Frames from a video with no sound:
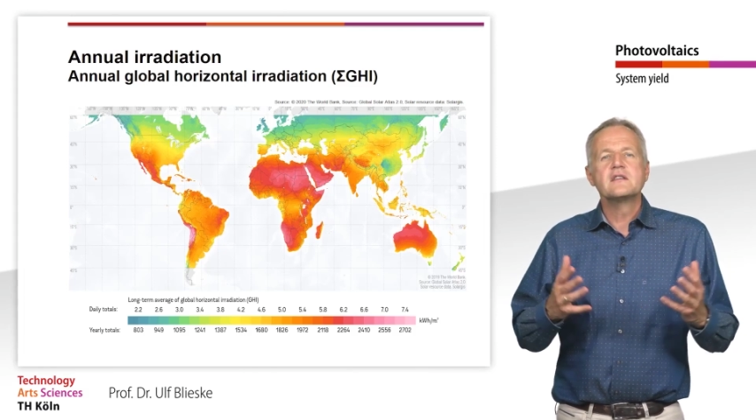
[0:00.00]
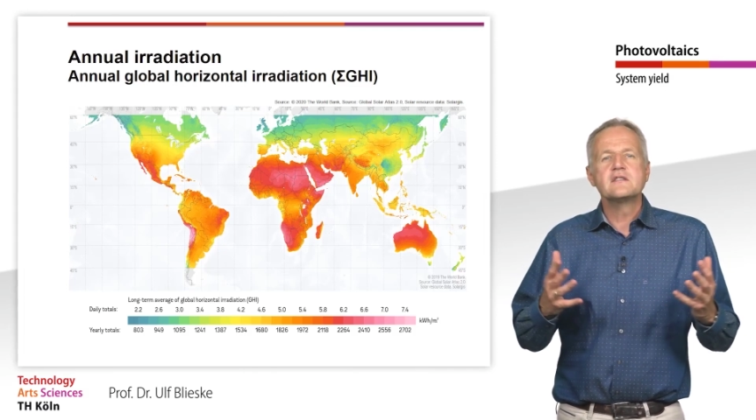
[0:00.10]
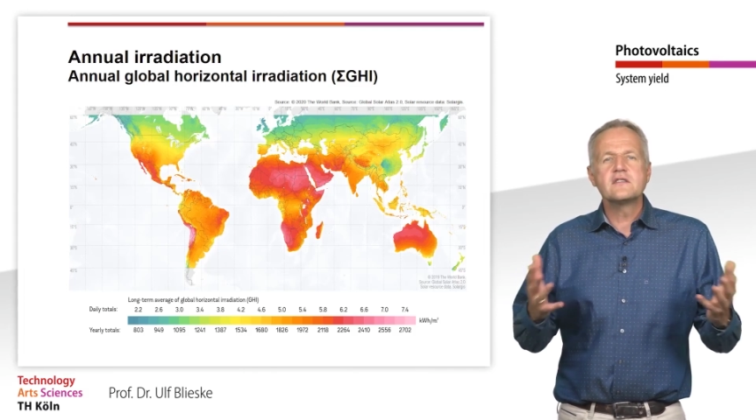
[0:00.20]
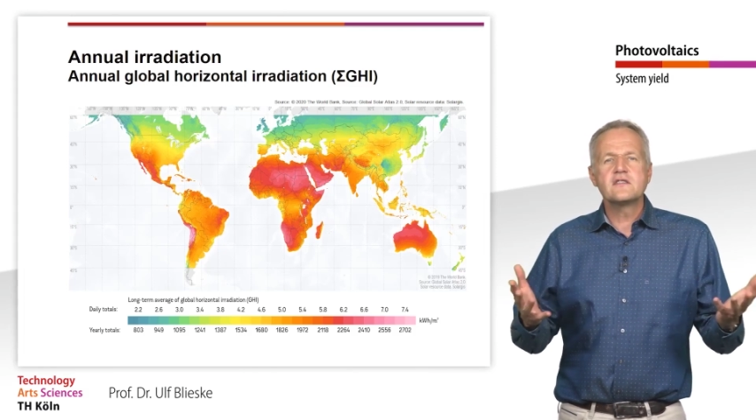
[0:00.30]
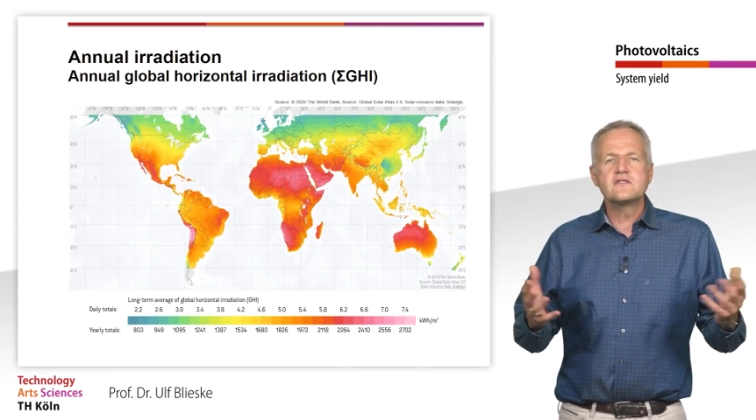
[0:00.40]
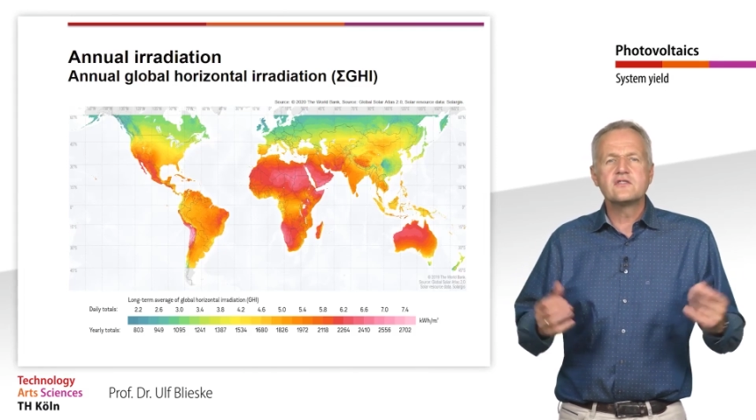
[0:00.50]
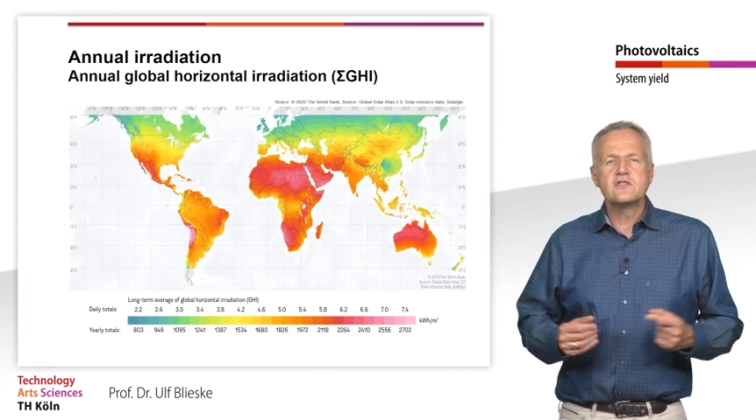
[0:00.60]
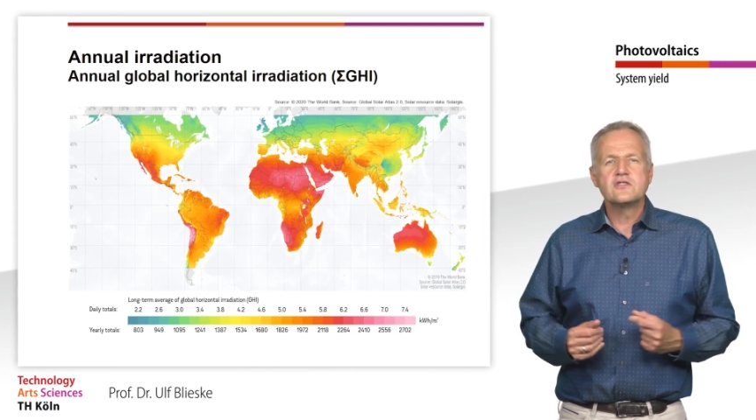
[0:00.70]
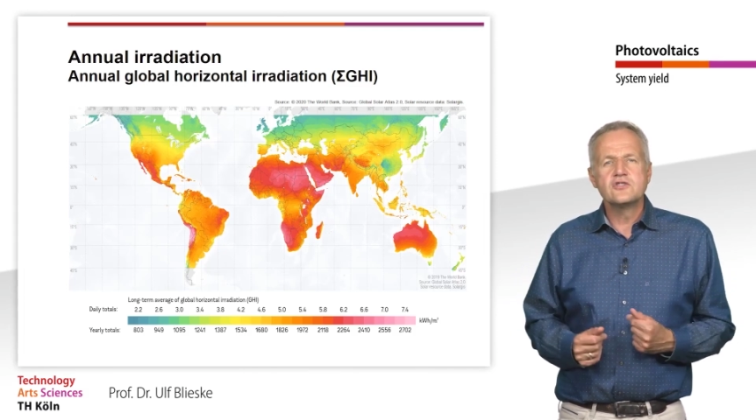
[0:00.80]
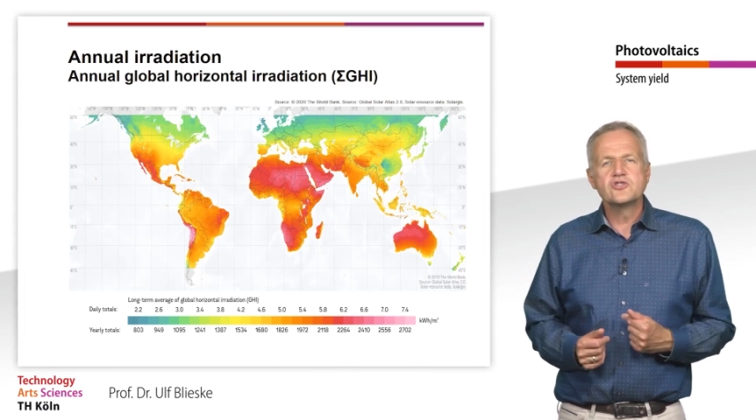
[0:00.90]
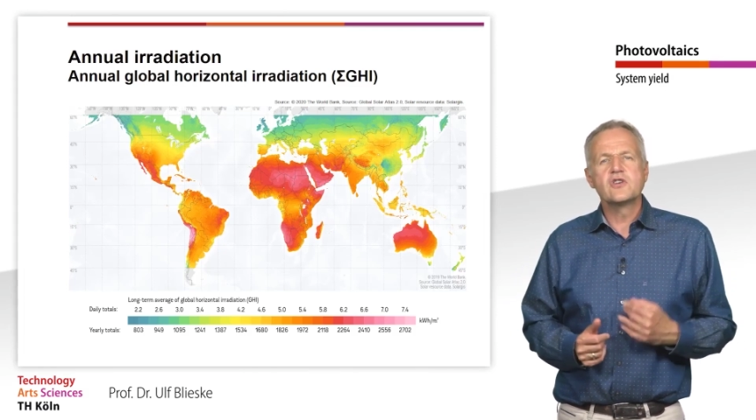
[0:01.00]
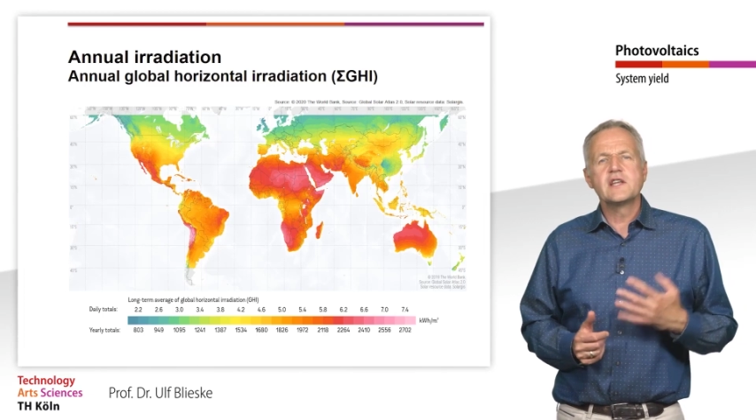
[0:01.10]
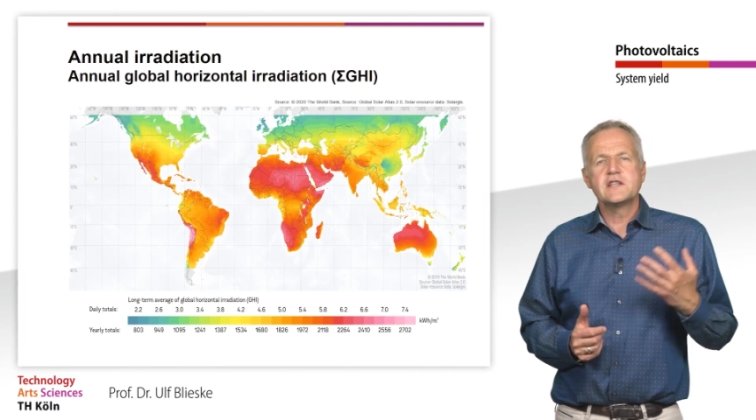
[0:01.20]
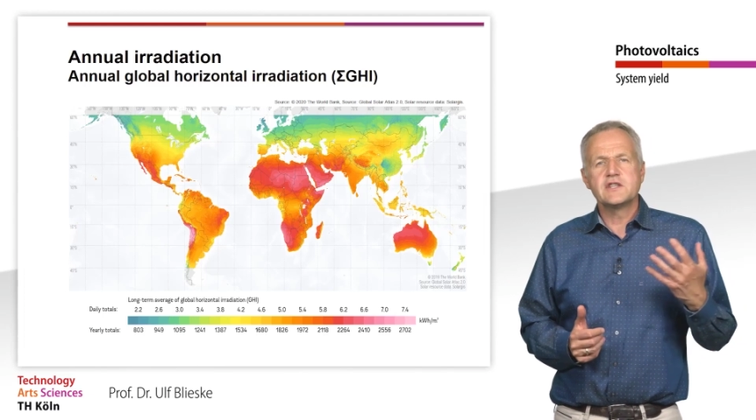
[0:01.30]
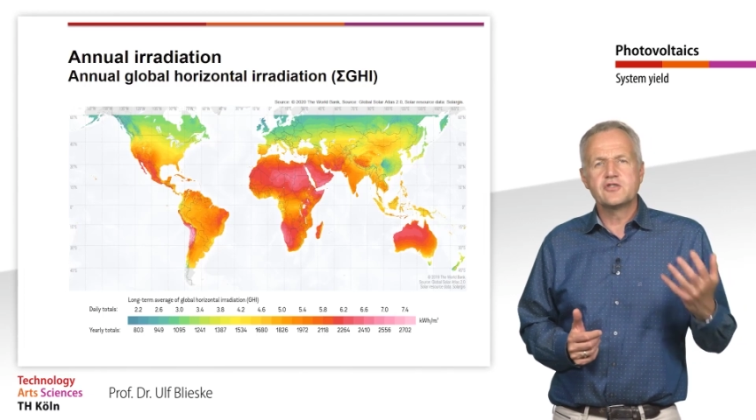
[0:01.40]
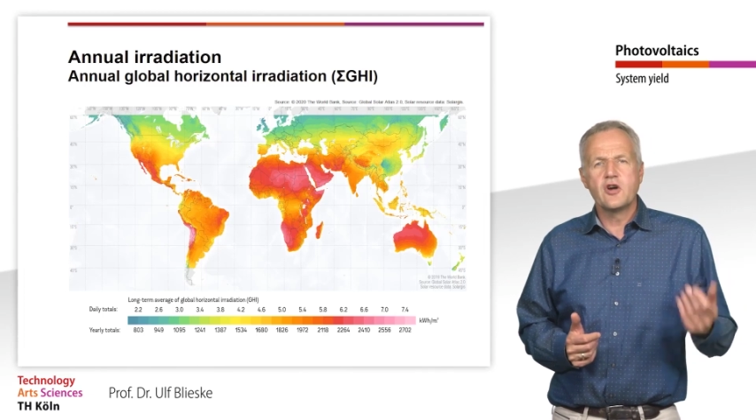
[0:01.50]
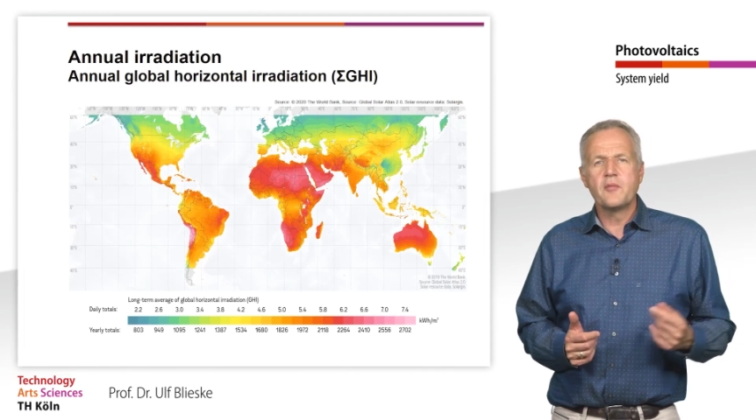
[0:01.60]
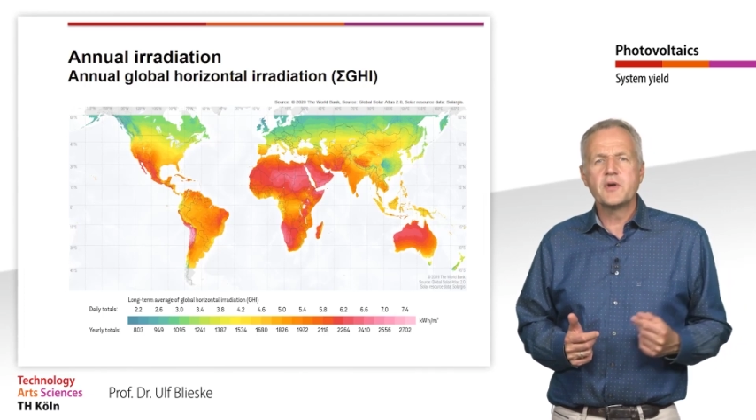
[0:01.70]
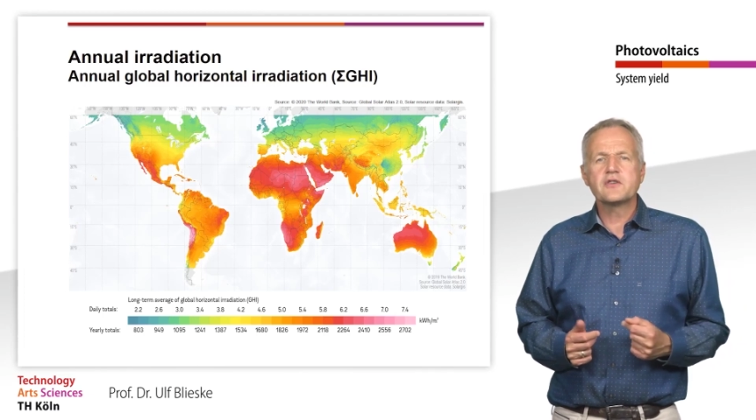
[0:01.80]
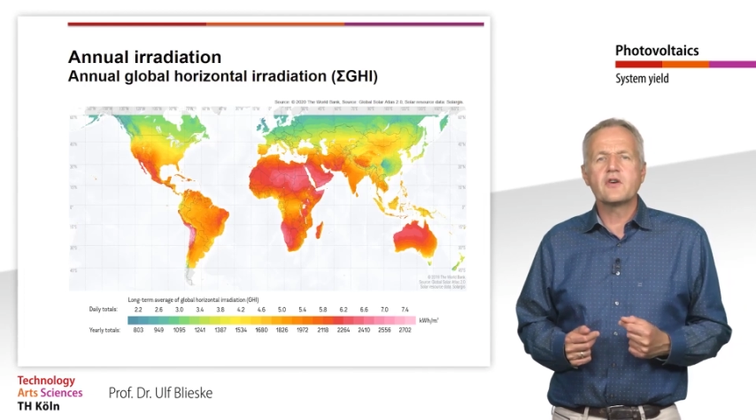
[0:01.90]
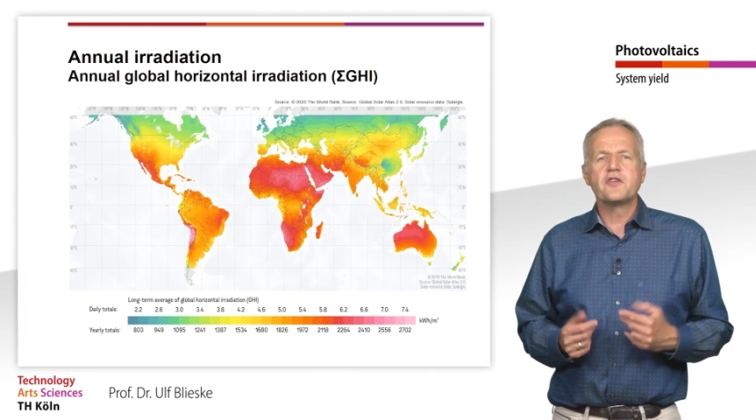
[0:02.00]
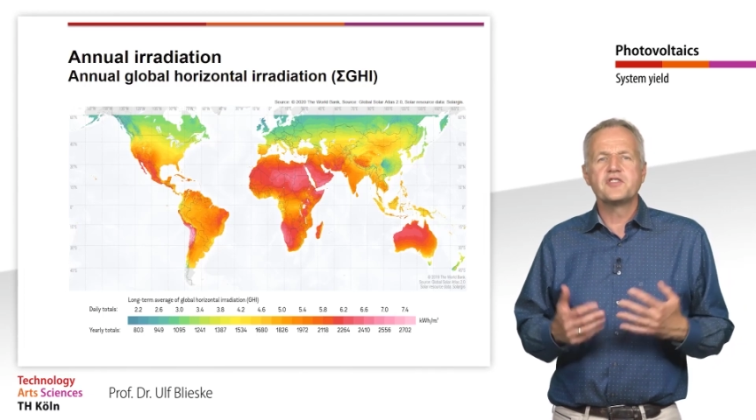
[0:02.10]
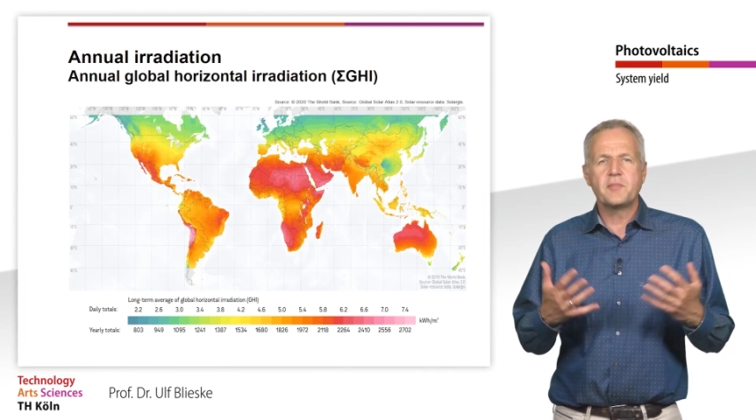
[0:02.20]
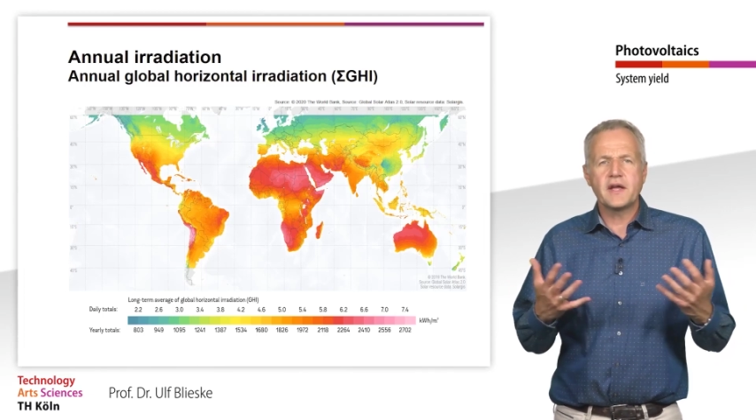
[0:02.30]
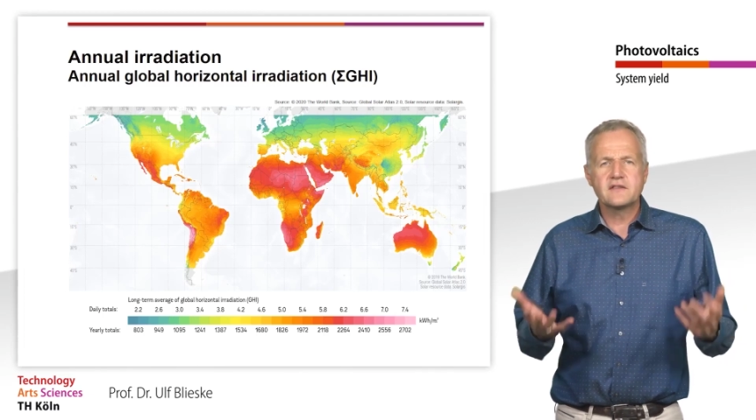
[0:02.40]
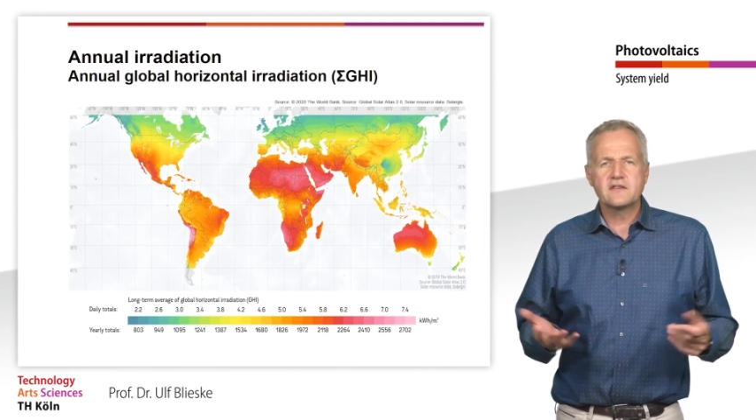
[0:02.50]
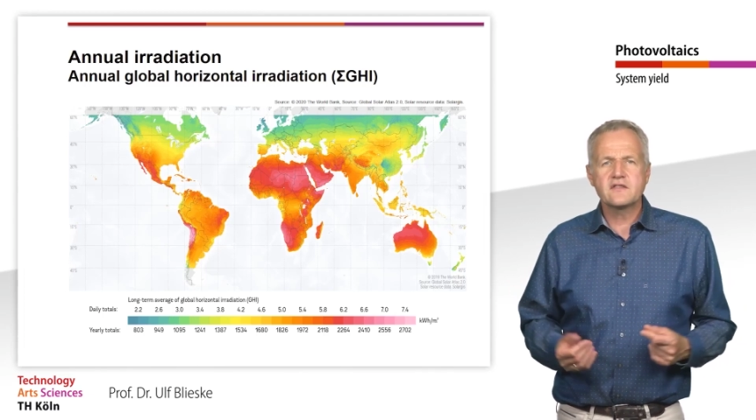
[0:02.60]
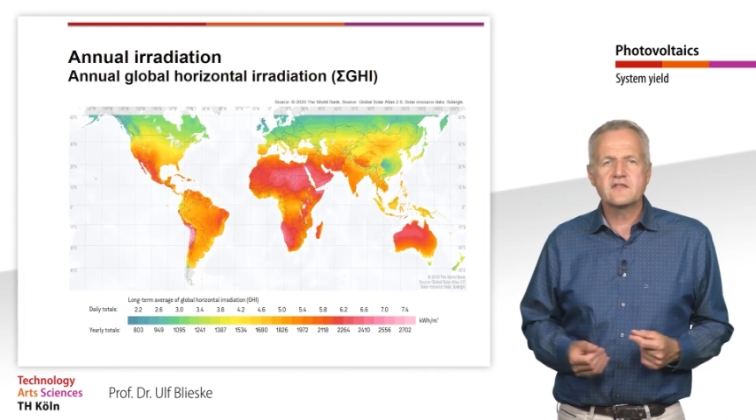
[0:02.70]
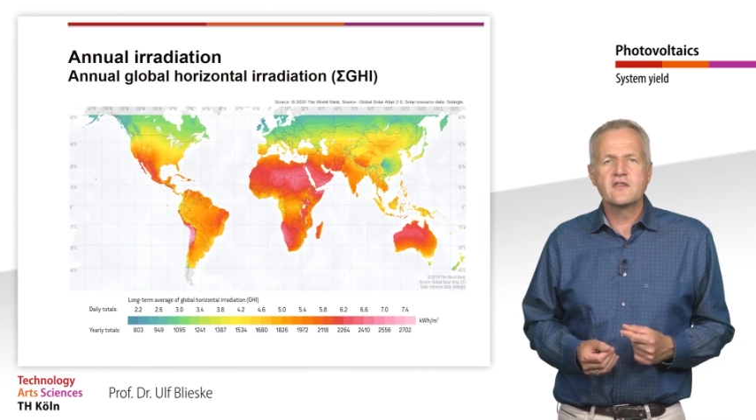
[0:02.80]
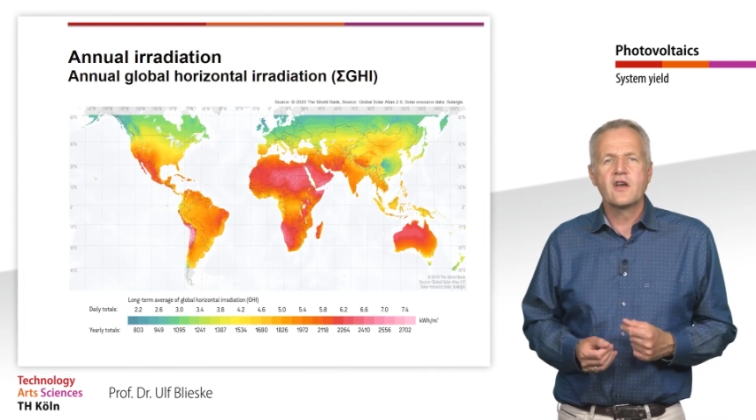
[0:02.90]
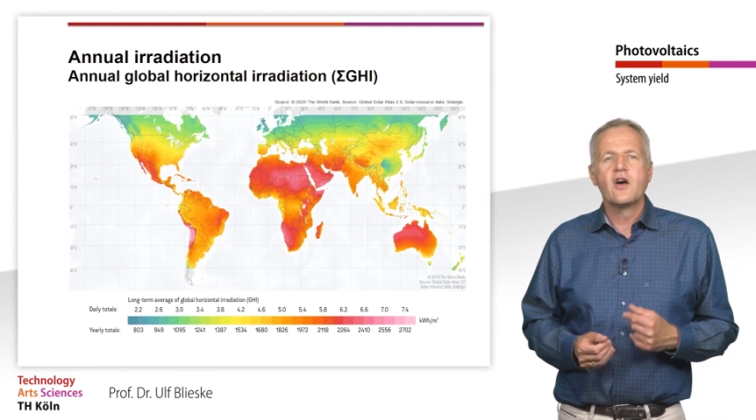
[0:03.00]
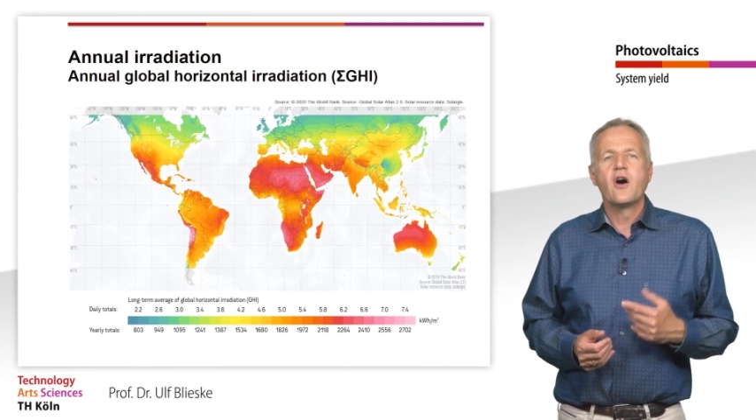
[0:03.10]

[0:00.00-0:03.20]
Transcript: This is usually determined on the basis